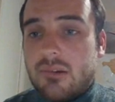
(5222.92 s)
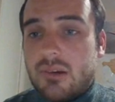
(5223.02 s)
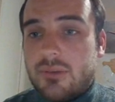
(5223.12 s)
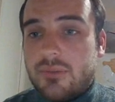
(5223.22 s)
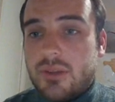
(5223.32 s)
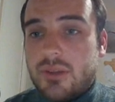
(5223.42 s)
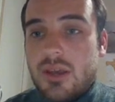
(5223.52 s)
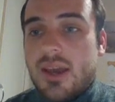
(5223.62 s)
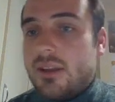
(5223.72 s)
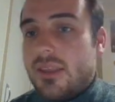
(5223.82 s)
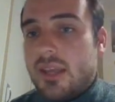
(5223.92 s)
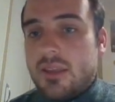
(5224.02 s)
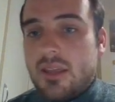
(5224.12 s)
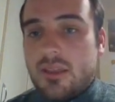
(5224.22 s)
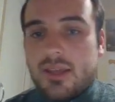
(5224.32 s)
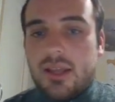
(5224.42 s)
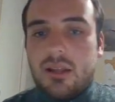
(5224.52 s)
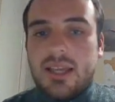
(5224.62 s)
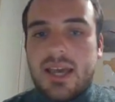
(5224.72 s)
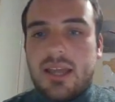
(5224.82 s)
aircraft. And the DND
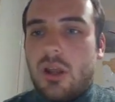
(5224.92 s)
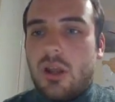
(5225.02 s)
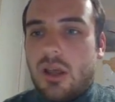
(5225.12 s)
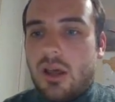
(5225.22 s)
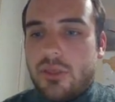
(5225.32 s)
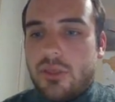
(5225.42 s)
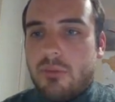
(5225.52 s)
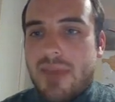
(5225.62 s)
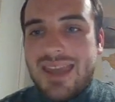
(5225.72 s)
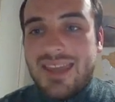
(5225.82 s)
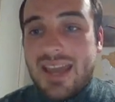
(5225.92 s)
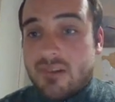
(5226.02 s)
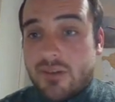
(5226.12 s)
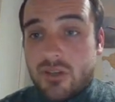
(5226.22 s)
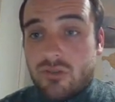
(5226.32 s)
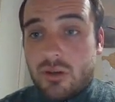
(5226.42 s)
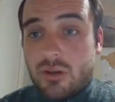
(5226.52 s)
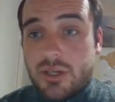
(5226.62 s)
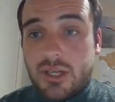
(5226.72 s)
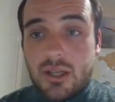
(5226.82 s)
cell can alert them, any air traffic
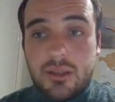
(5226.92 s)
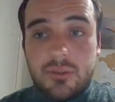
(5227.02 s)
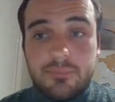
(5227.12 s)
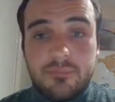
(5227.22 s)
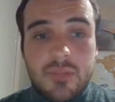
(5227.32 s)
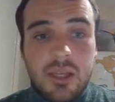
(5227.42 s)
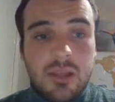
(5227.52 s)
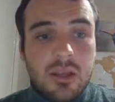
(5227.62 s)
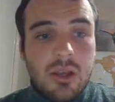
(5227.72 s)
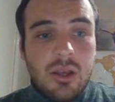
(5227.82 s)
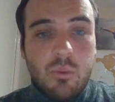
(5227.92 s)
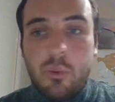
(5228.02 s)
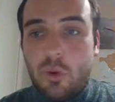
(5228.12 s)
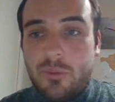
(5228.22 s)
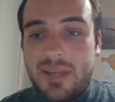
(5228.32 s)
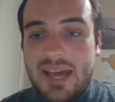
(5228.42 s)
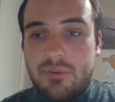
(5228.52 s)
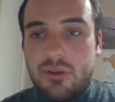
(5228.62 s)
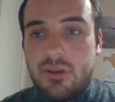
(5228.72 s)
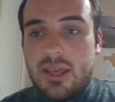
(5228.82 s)
controller can alert them. What will normally
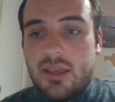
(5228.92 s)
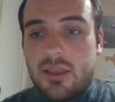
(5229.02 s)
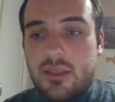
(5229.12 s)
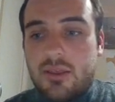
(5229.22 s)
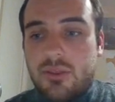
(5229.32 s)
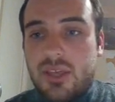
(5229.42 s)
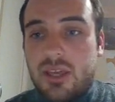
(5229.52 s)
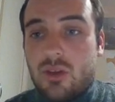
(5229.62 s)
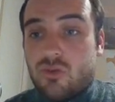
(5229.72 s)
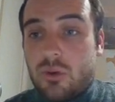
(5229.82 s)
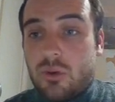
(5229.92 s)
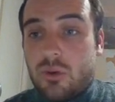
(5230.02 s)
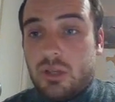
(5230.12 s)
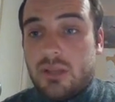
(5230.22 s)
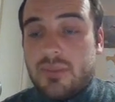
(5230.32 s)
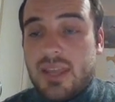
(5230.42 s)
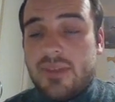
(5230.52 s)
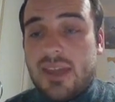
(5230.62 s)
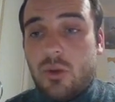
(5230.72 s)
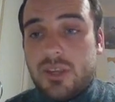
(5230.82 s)
happen is the controller,
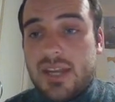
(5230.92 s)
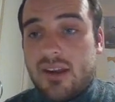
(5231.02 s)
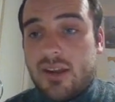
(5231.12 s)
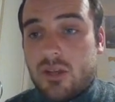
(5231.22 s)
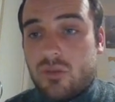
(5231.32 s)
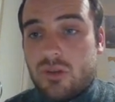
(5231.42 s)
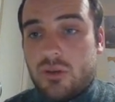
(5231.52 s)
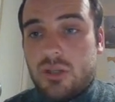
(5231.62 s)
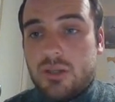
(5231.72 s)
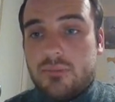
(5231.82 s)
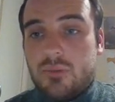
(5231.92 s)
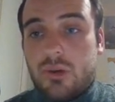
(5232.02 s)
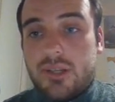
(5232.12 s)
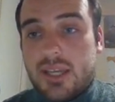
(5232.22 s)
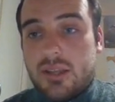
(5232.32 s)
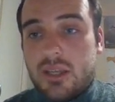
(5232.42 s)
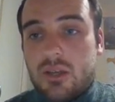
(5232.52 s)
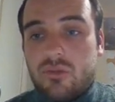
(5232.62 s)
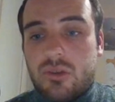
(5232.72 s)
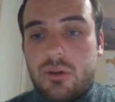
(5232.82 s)
if they're not an area controller or a
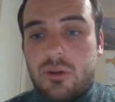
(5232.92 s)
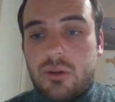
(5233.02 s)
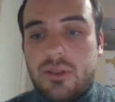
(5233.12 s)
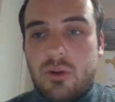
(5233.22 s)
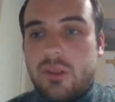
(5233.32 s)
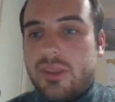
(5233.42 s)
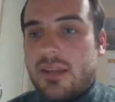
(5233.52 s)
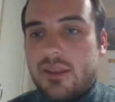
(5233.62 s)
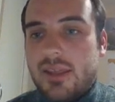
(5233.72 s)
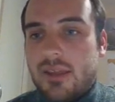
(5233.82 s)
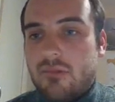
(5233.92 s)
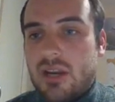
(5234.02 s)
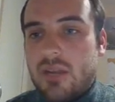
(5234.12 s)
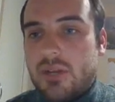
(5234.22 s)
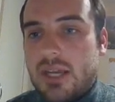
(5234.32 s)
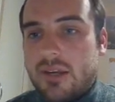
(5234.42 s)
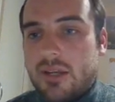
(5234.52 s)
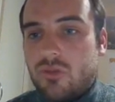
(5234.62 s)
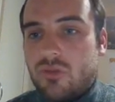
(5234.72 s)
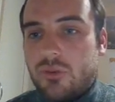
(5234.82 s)
DND controller, they'll contact the relevant
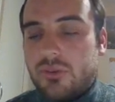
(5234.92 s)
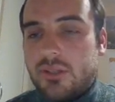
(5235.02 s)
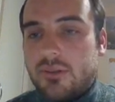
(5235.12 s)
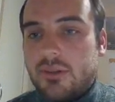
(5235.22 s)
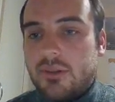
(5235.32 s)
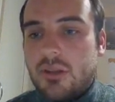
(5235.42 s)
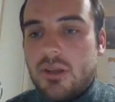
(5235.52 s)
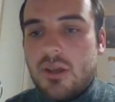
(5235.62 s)
area control centre,